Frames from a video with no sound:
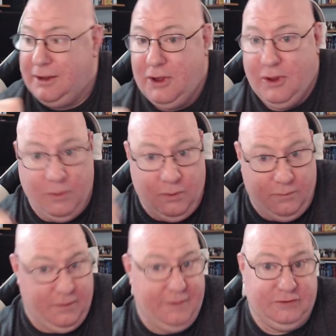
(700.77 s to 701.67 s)
who
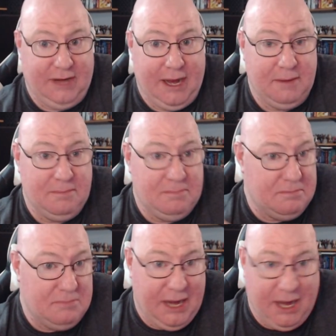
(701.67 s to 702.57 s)
we've seen
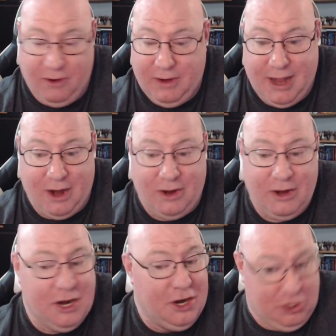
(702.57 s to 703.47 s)
here and there,
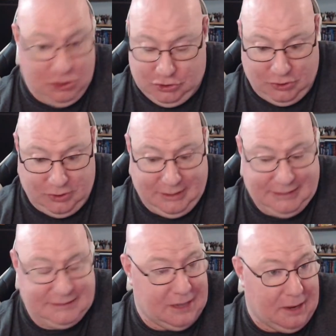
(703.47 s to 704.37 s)

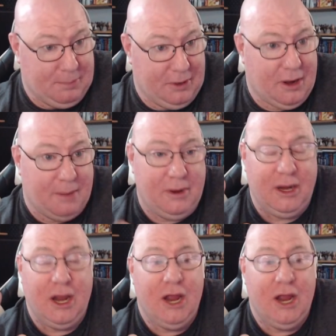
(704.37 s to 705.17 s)
journalist, up and coming.